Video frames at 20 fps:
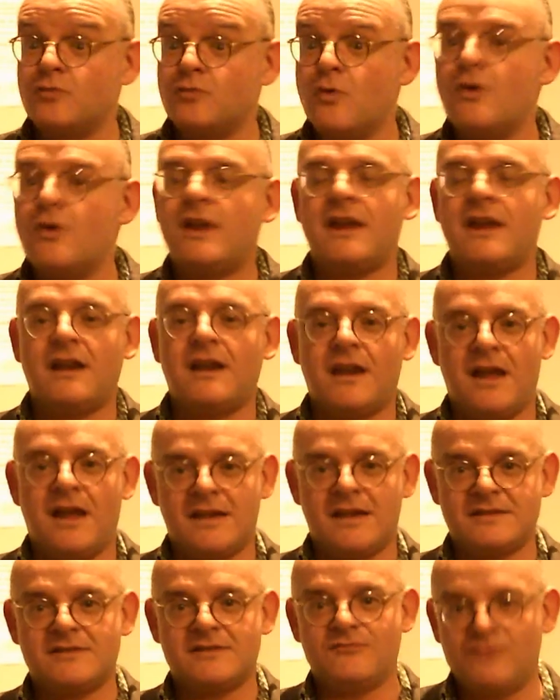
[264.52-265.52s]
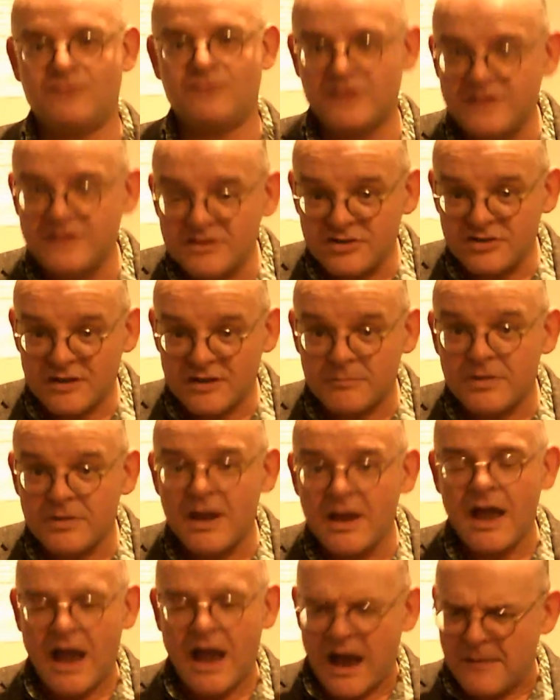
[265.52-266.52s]
working class readership,
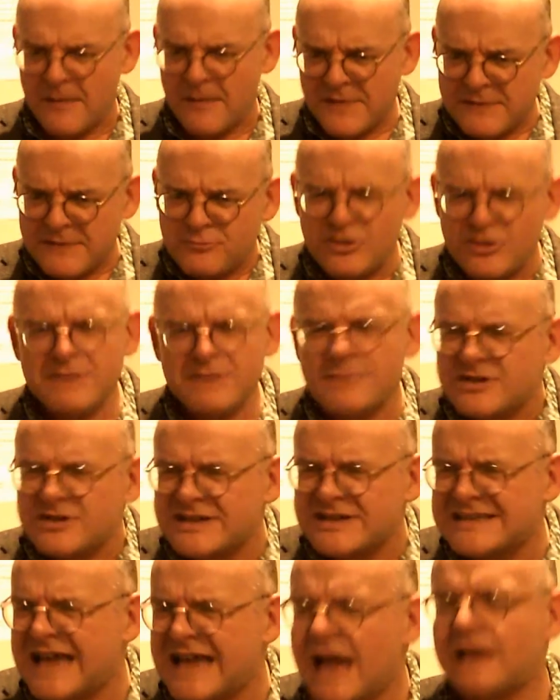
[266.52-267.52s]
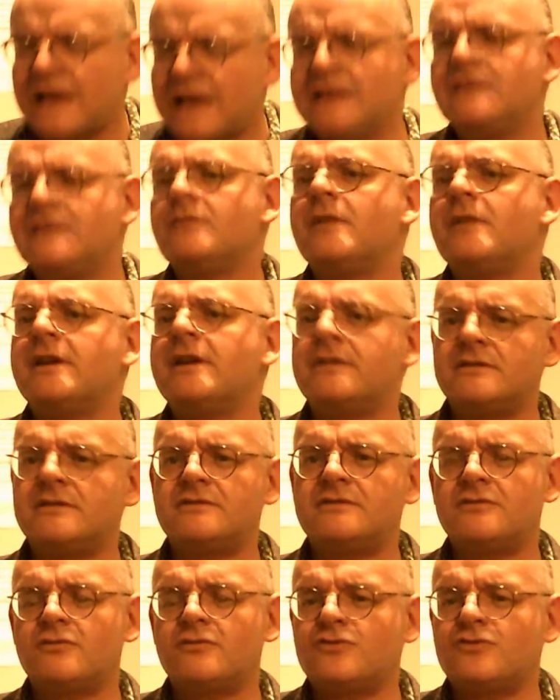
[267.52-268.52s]
in pretty much exactly the way that
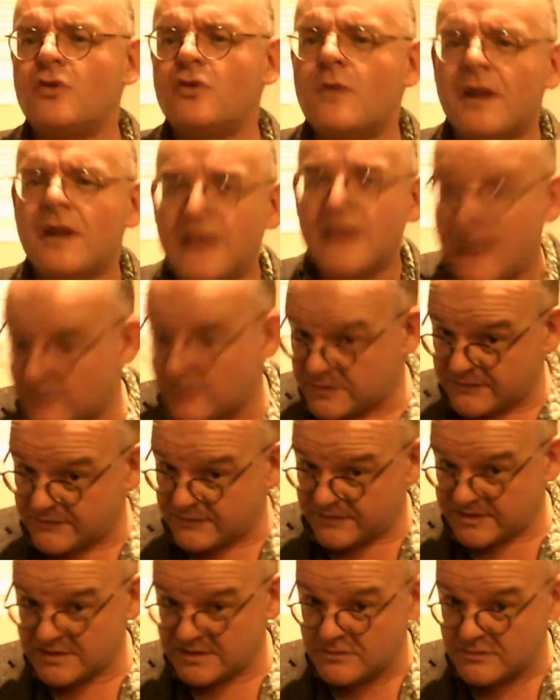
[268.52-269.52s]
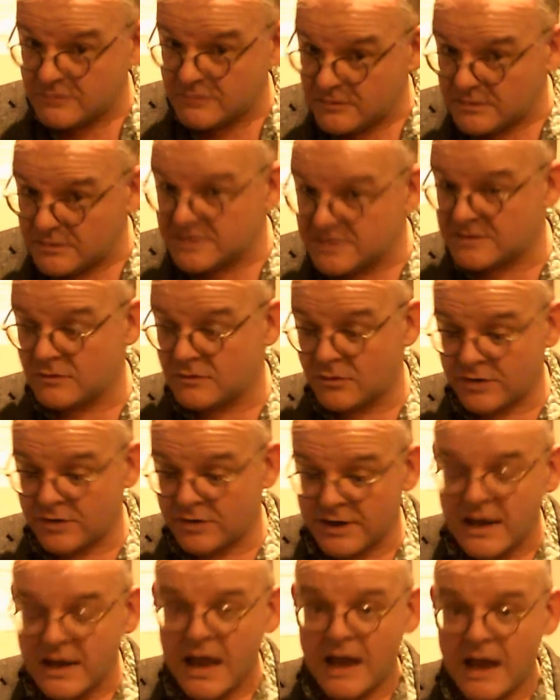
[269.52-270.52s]
George Orwell accounts for the school story
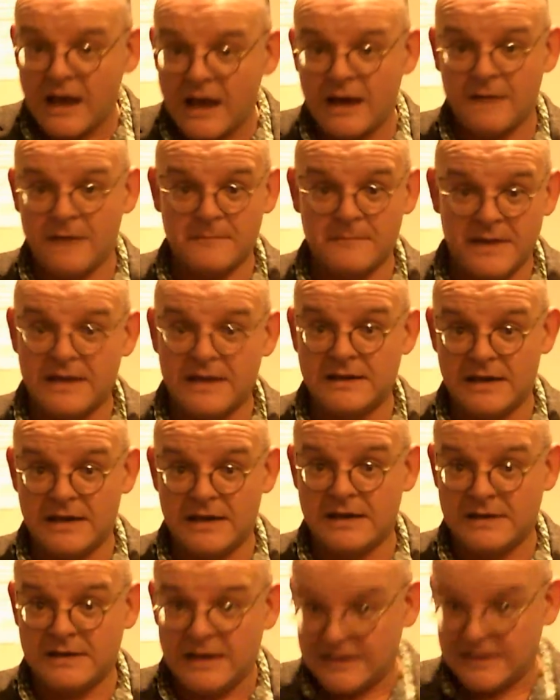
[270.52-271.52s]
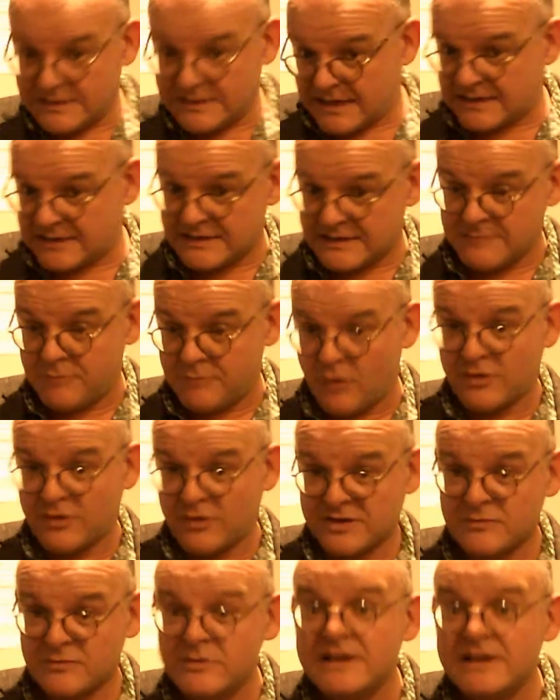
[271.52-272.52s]
in his essay
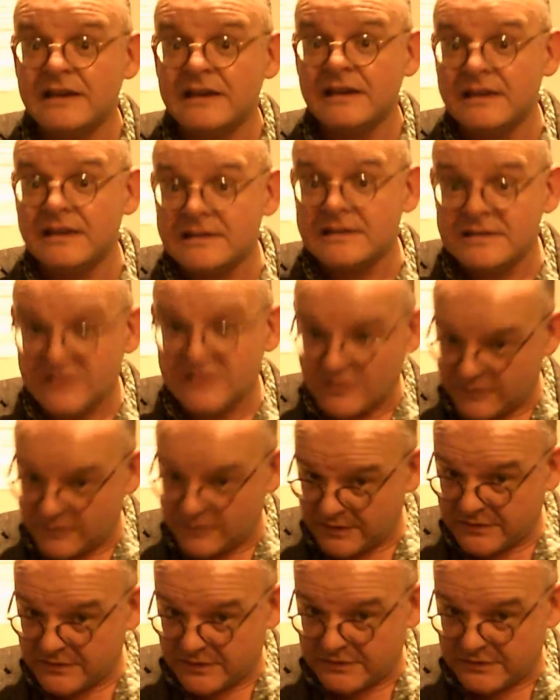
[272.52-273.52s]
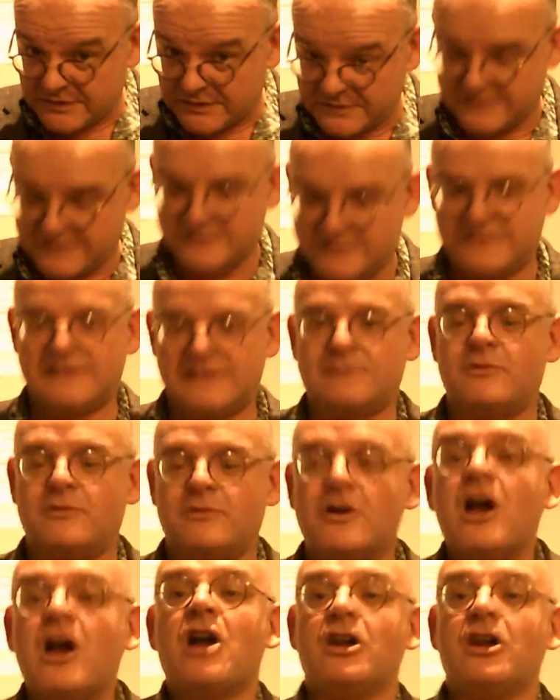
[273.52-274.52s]
Boys' Weeklies. These were
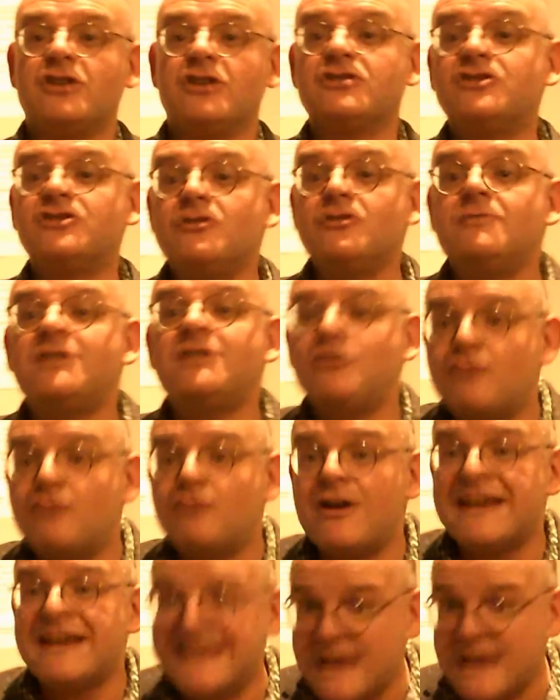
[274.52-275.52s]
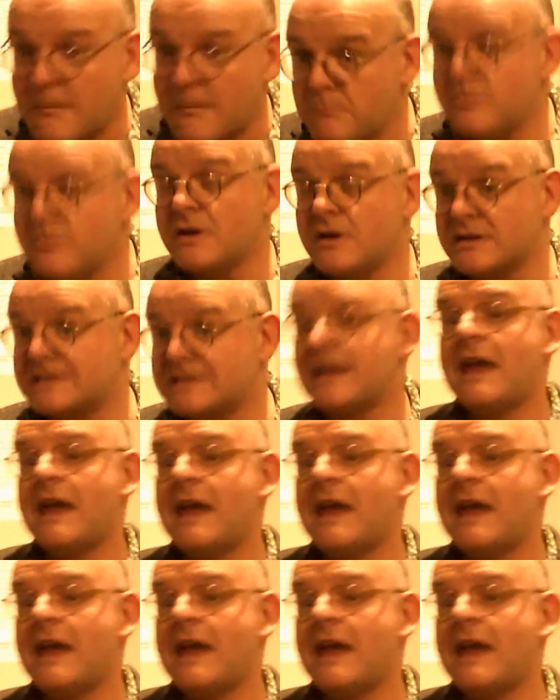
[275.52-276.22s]
consumed in great numbers